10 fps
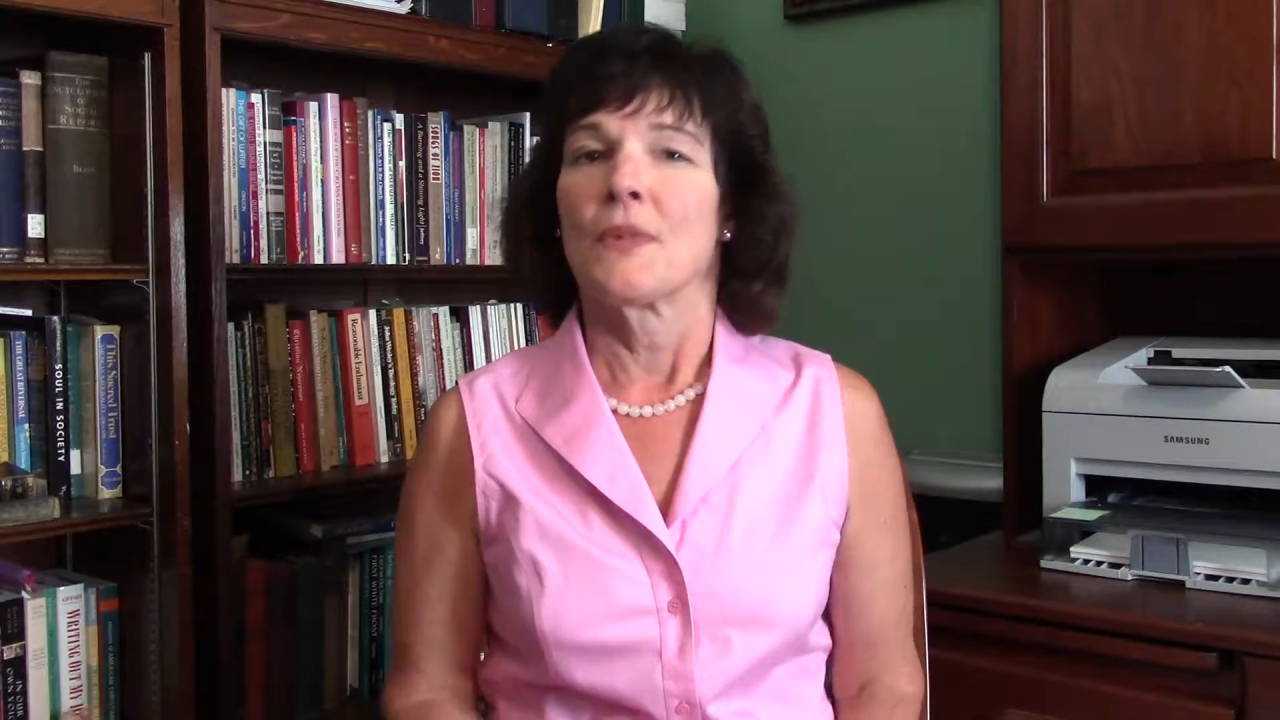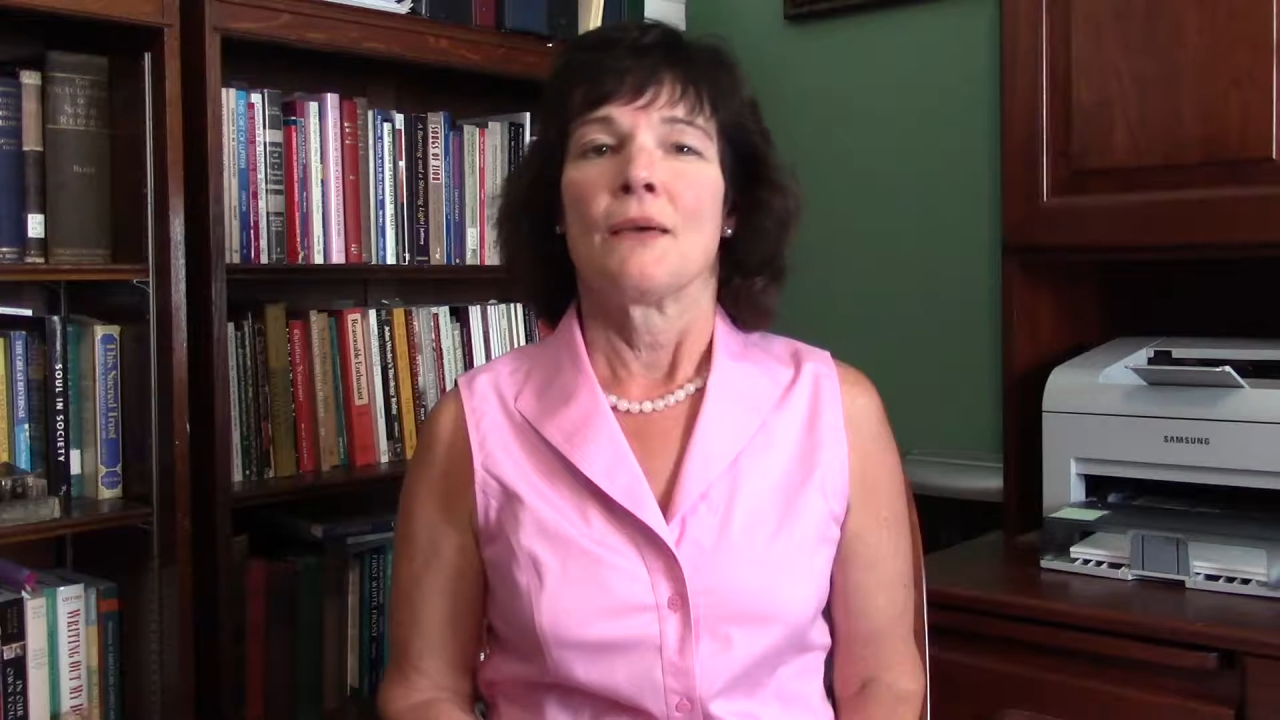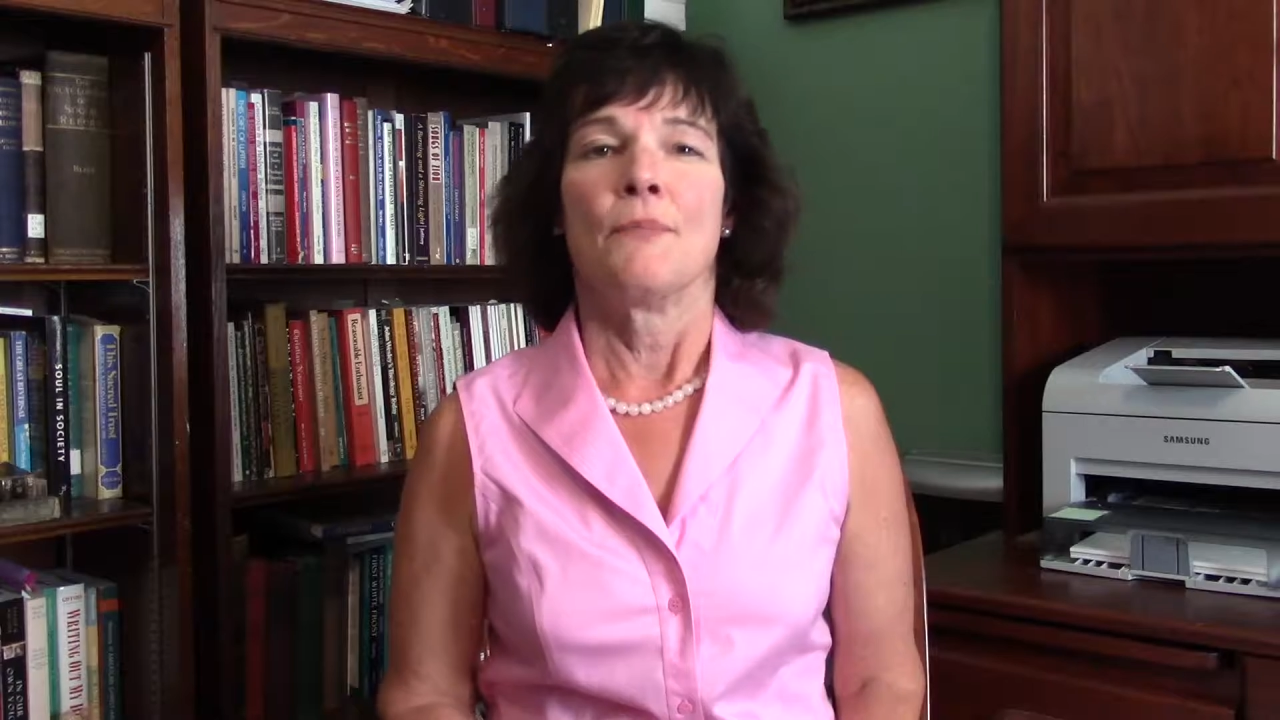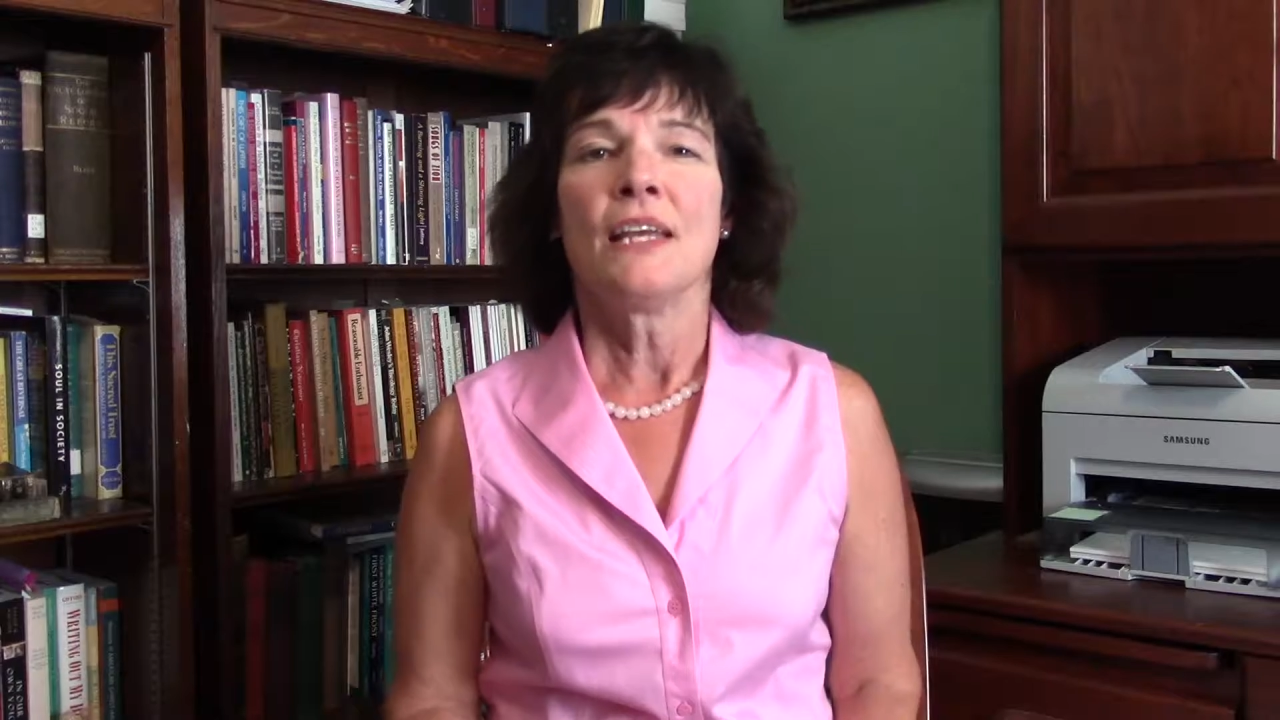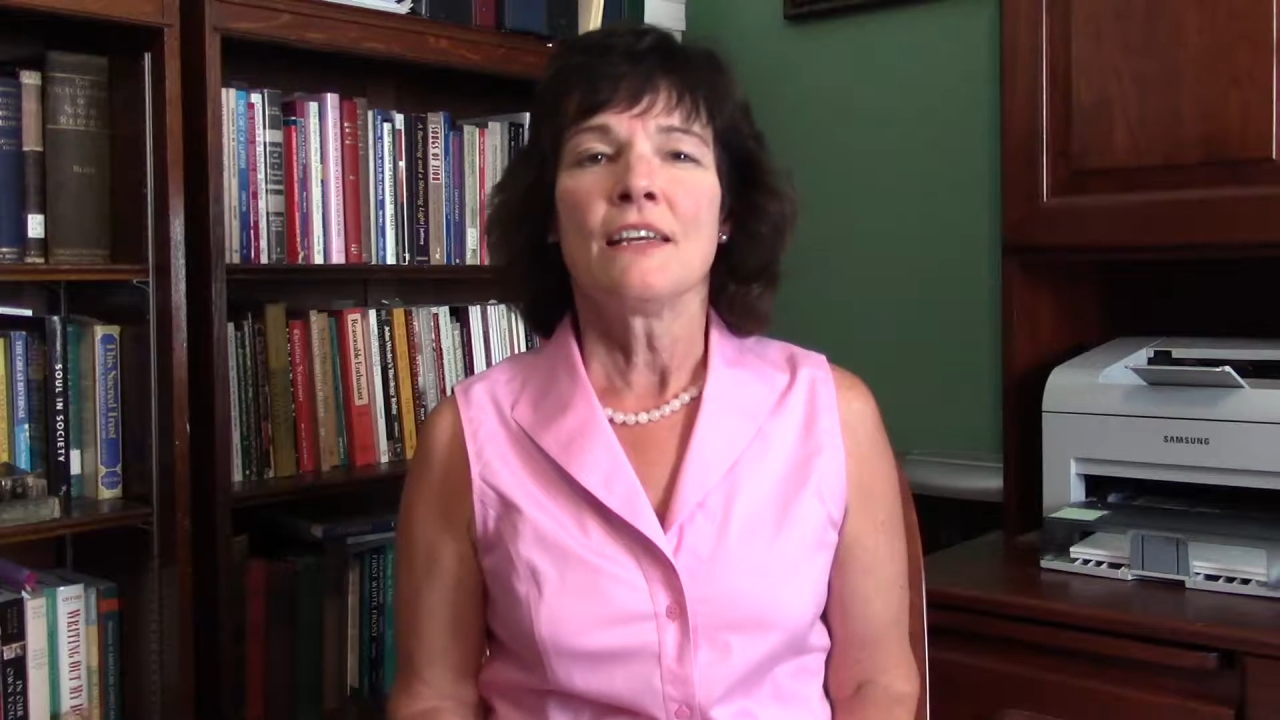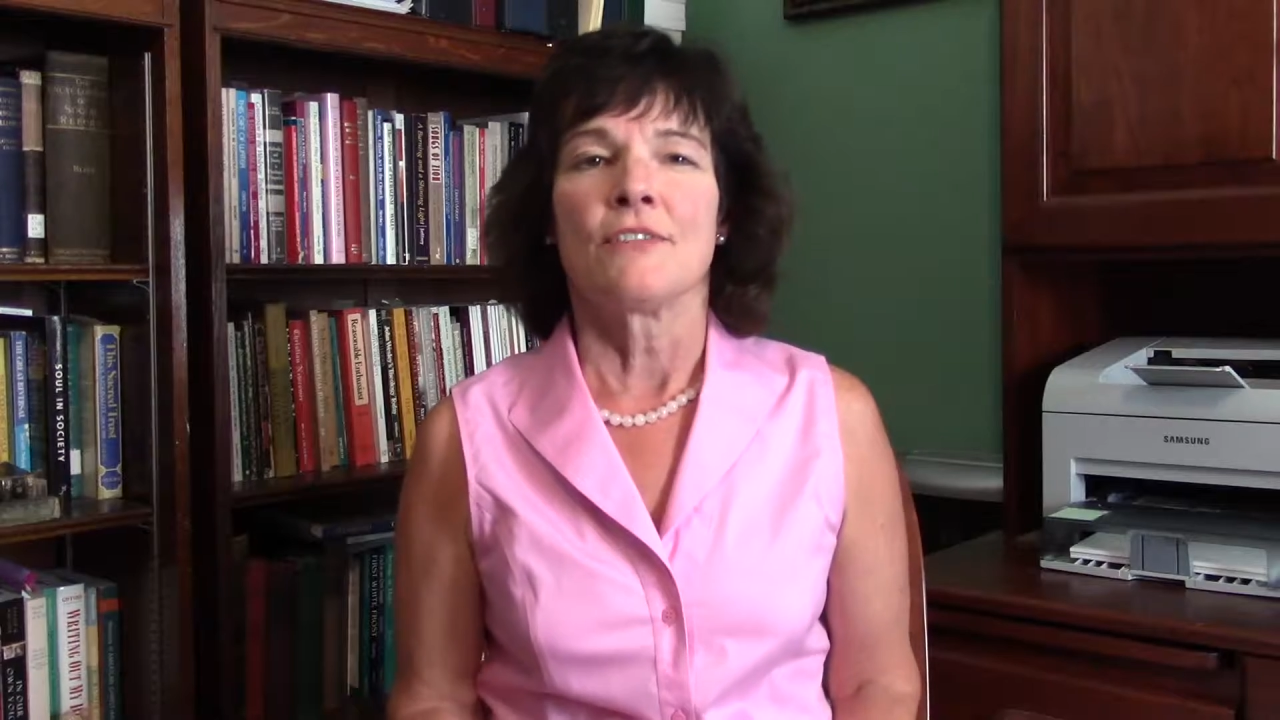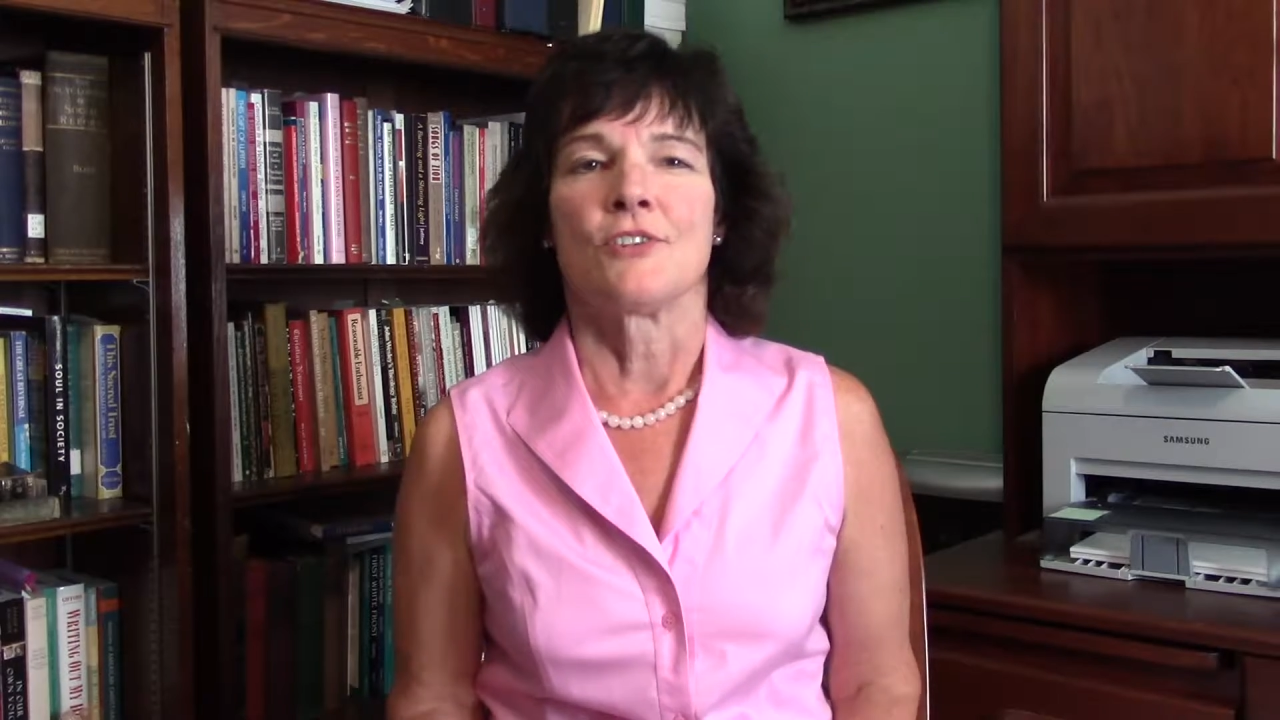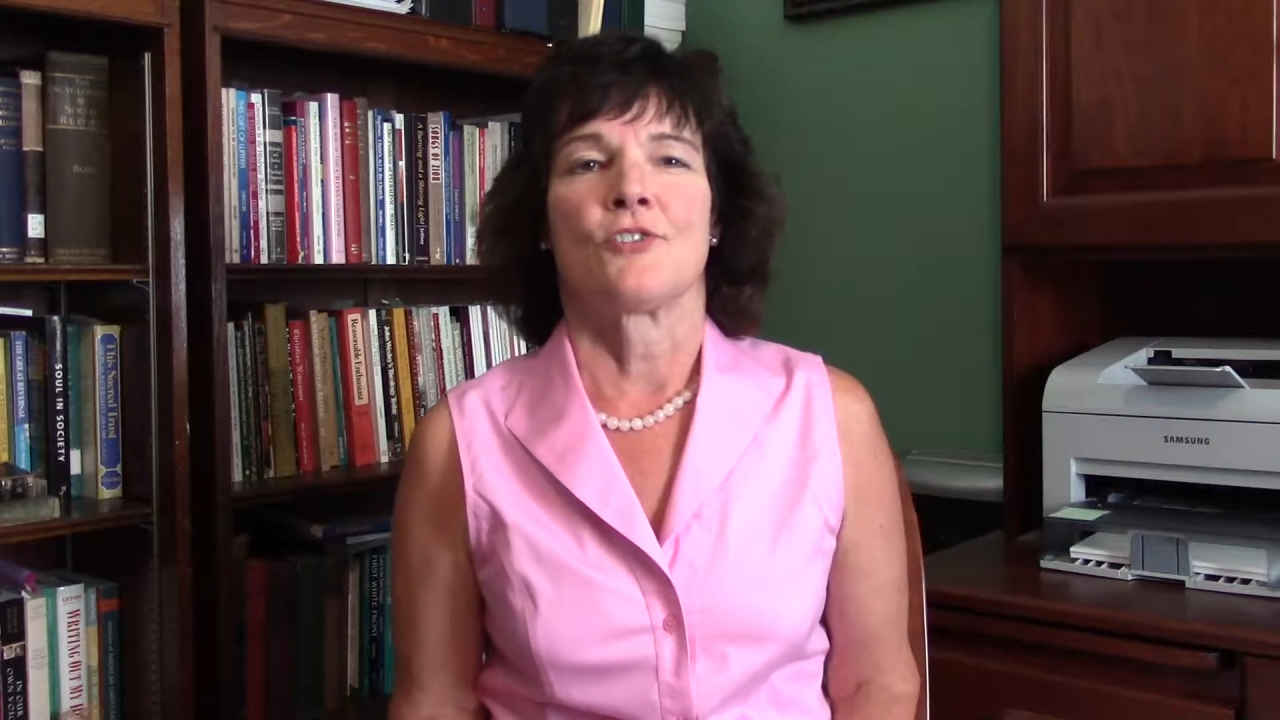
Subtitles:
Many of these